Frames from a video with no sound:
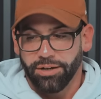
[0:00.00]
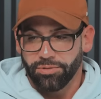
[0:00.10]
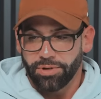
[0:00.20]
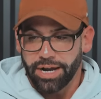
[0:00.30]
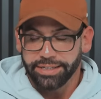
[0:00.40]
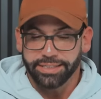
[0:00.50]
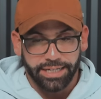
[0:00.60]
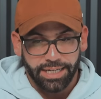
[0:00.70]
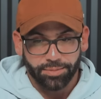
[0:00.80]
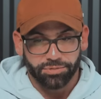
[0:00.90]
rise in
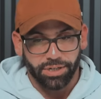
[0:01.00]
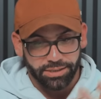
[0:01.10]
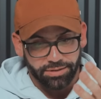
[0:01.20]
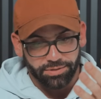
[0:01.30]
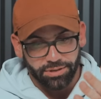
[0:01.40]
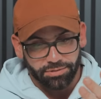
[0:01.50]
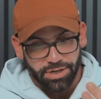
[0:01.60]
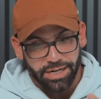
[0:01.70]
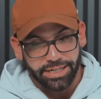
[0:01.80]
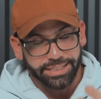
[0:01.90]
hips relative to the
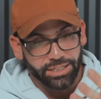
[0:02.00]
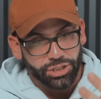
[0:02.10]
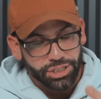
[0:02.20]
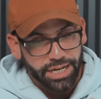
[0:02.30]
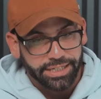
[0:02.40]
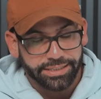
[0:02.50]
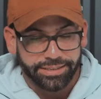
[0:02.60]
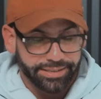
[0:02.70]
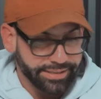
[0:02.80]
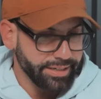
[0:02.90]
rise in
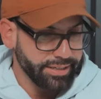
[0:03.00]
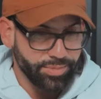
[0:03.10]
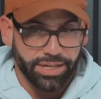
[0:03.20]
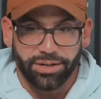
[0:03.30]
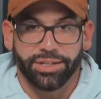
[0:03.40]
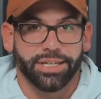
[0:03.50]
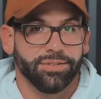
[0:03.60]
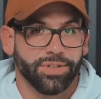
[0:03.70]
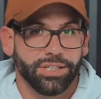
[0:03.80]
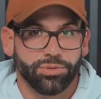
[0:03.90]
chest, it's gonna depend on the
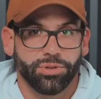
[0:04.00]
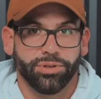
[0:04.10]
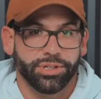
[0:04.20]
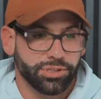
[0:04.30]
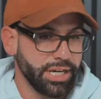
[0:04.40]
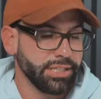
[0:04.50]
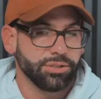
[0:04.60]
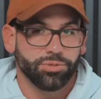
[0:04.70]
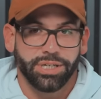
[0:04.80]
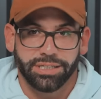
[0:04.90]
individual, their strengths,
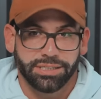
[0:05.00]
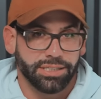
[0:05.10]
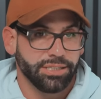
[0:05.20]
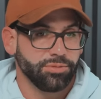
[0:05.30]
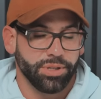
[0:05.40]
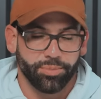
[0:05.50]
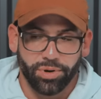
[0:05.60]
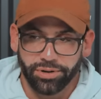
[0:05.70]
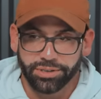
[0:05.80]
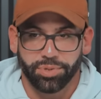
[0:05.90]
their weaknesses, where the
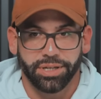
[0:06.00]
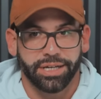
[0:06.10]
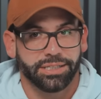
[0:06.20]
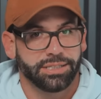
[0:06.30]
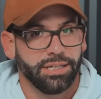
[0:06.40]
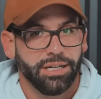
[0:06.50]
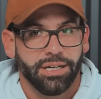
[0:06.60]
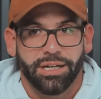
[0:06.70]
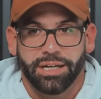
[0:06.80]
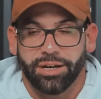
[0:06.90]
bar is placed,
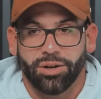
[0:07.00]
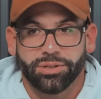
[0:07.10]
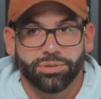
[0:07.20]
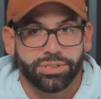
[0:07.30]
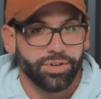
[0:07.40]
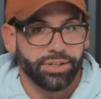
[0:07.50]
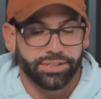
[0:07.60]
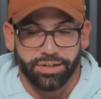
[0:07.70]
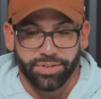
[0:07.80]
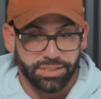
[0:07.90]
and all sorts of other stuff.